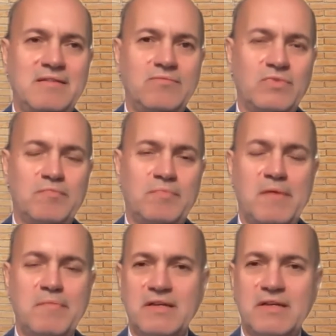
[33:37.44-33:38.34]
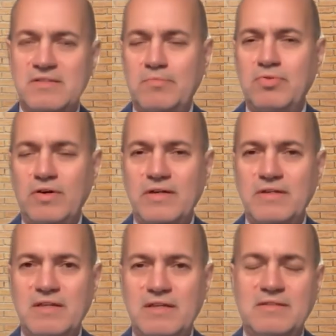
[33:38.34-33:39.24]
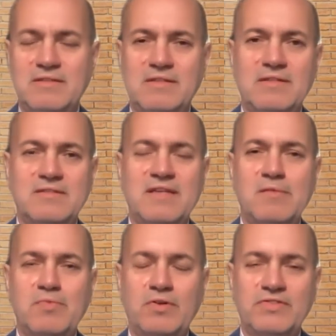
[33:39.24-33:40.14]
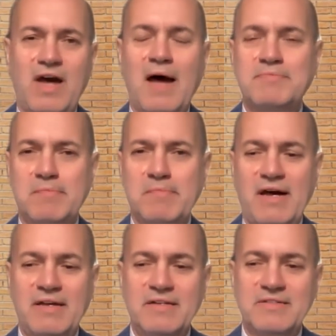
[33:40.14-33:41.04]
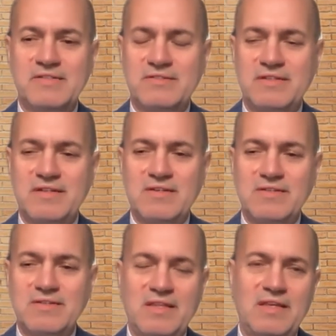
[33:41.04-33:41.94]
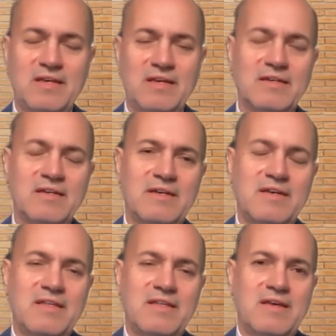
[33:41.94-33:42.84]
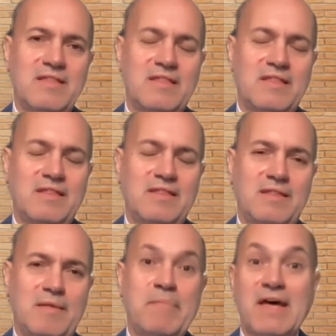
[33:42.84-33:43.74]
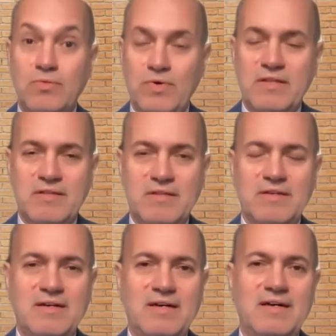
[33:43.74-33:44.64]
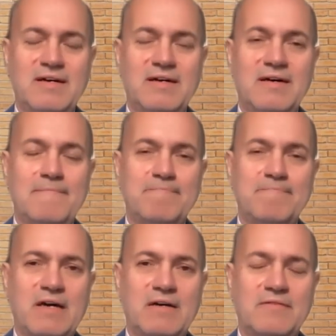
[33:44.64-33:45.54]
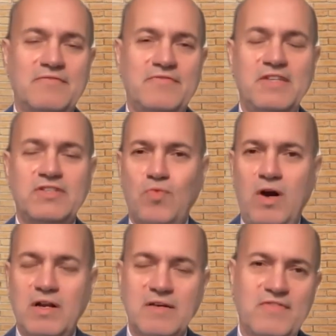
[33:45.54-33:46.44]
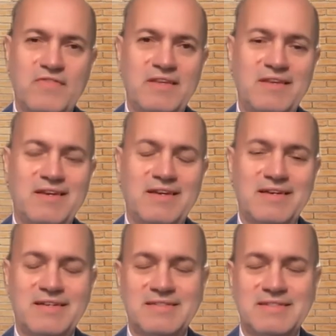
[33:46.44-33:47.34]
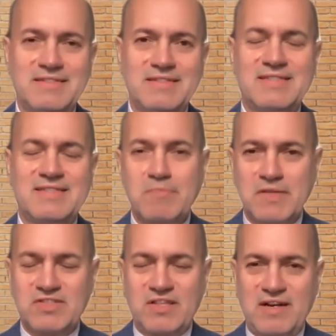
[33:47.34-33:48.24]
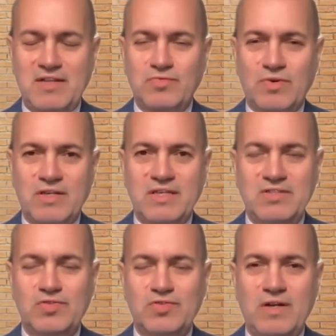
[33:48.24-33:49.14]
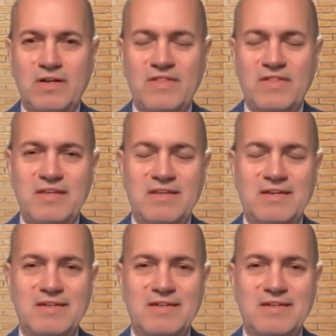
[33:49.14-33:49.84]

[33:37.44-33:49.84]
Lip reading: when PMA is deployed, it is able to optimize the bandwidth of each one of the segments of the network, each one of the